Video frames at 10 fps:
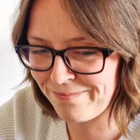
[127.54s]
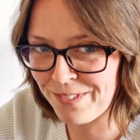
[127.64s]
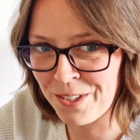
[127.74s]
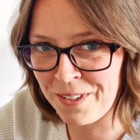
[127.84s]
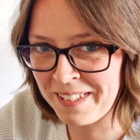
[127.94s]

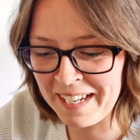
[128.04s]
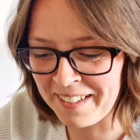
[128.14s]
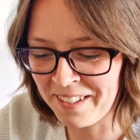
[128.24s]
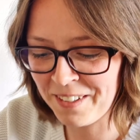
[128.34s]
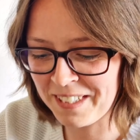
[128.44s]
Oh, it's taken
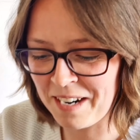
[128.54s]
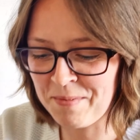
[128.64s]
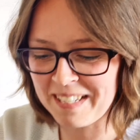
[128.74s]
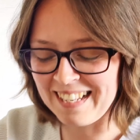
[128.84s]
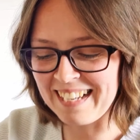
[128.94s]
a long time
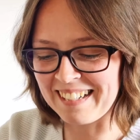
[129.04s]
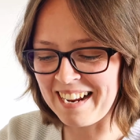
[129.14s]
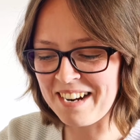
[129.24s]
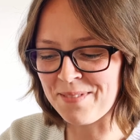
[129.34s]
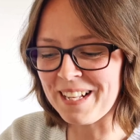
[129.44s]
to select an
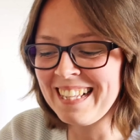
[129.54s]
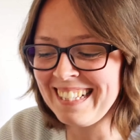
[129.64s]
animal.